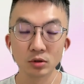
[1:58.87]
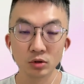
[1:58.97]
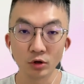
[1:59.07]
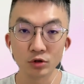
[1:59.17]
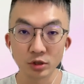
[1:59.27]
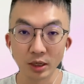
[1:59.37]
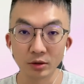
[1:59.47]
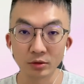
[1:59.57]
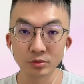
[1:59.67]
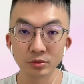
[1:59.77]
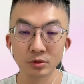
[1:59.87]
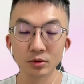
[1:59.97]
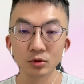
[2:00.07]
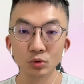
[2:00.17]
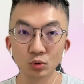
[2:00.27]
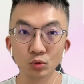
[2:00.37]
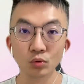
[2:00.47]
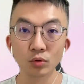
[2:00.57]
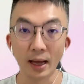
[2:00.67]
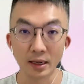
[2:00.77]
your child
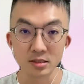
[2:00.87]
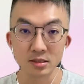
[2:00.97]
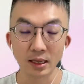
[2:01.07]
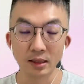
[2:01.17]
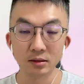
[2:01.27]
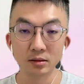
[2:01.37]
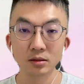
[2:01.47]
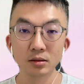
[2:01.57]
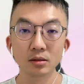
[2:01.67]
to understand